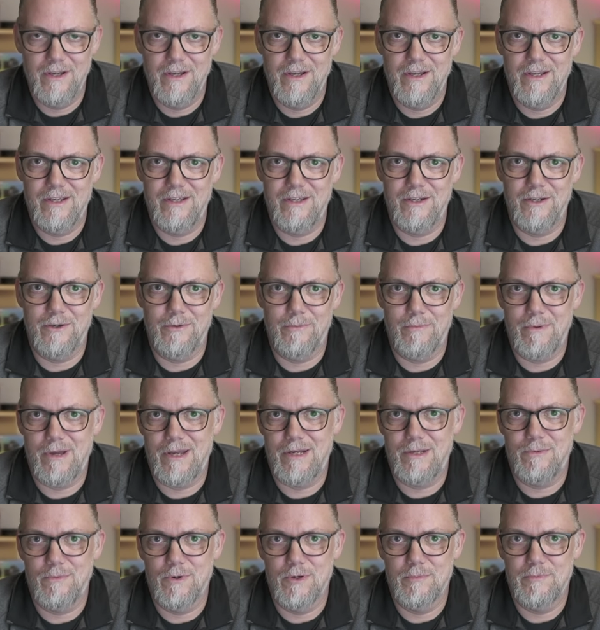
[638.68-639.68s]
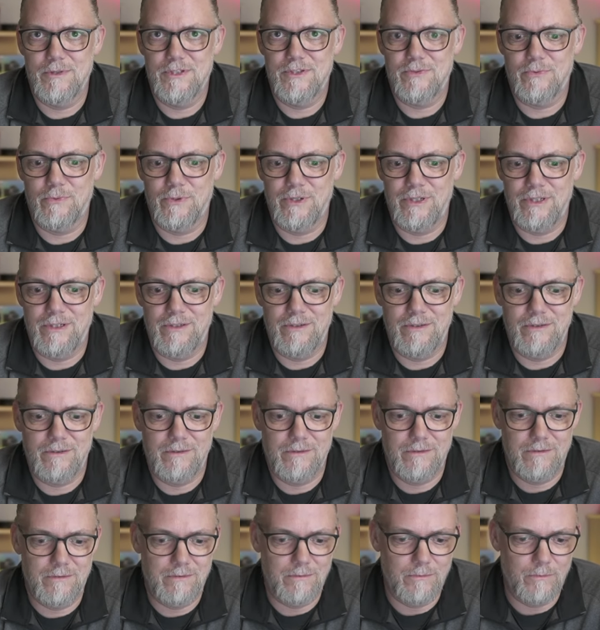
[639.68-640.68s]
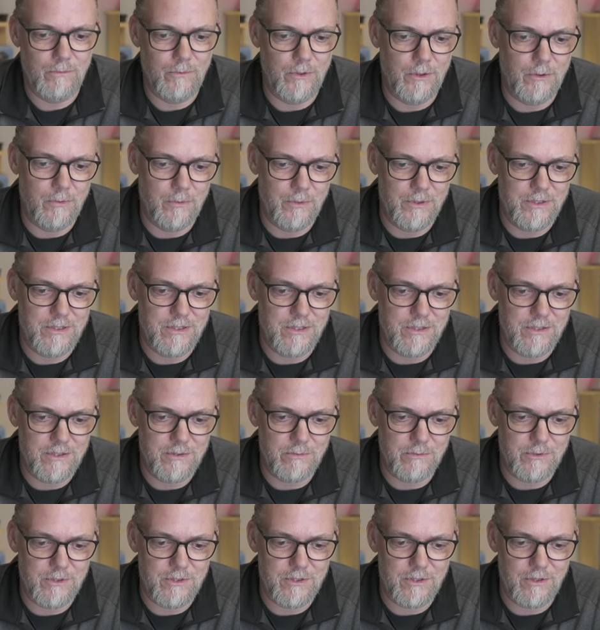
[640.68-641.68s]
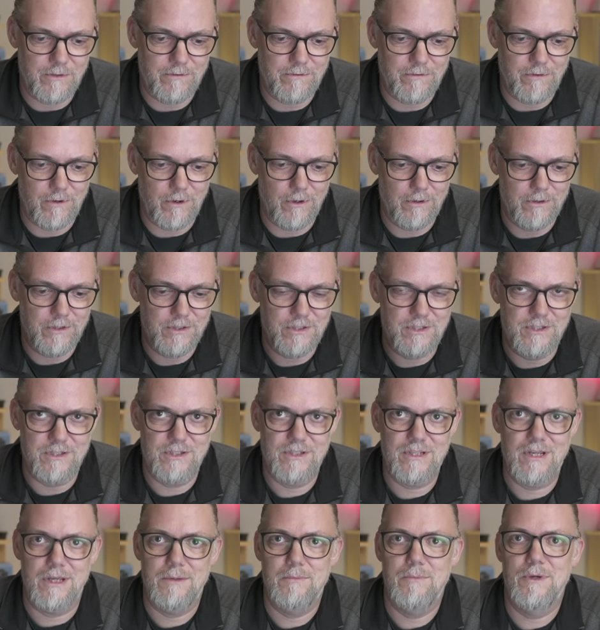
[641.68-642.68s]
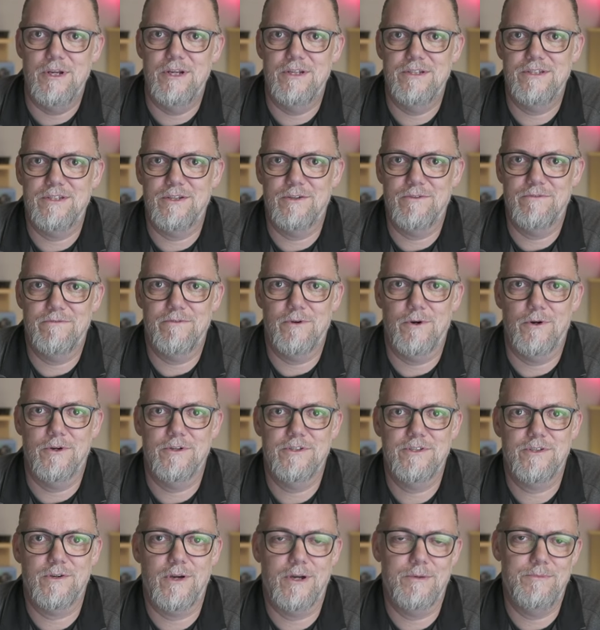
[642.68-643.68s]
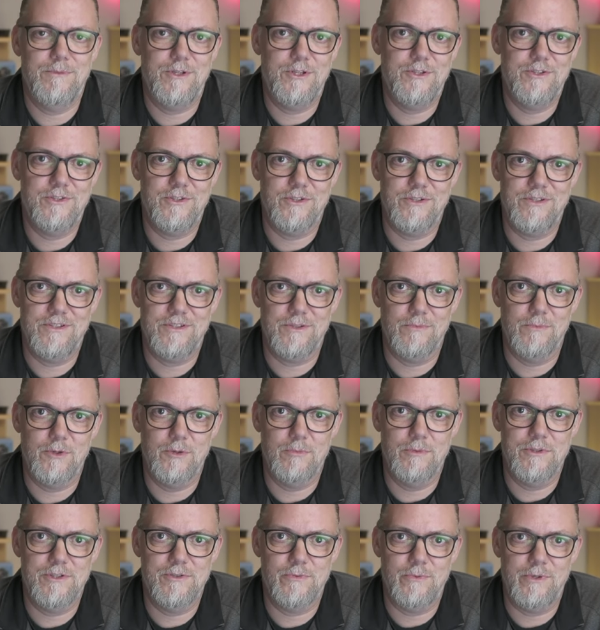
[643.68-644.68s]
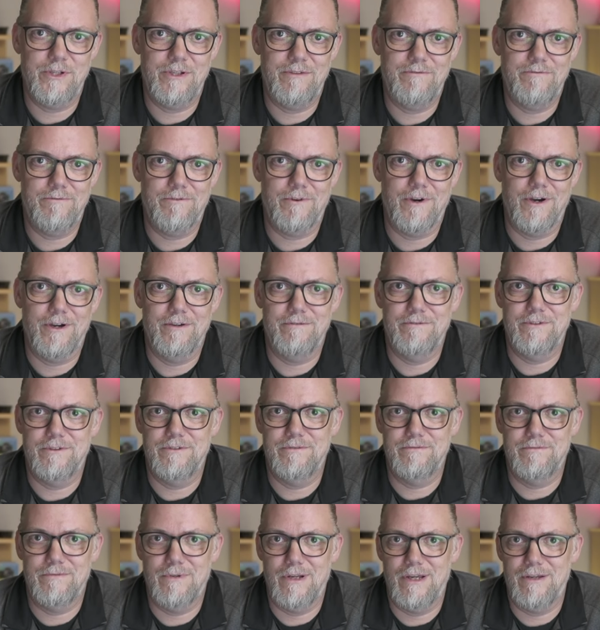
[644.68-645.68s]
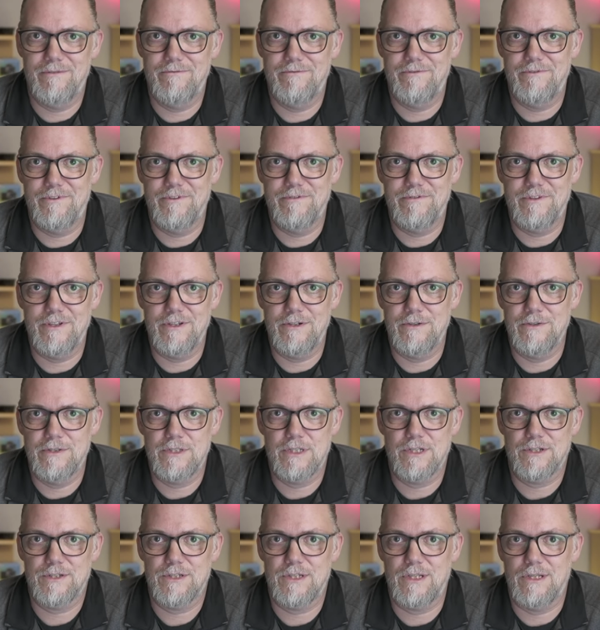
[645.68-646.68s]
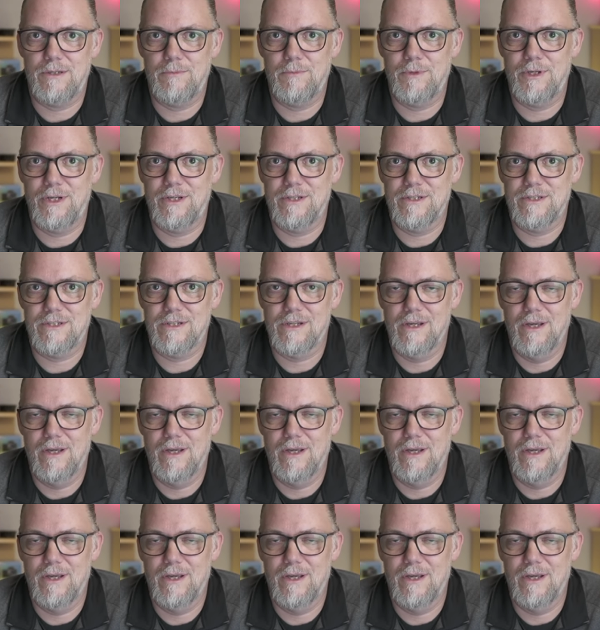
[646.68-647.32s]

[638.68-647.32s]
you know, anywhere between, well, what's this one so far? This is ten minutes so far. So I'm usually somewhere between five and, and fifteen or sixteen minutes.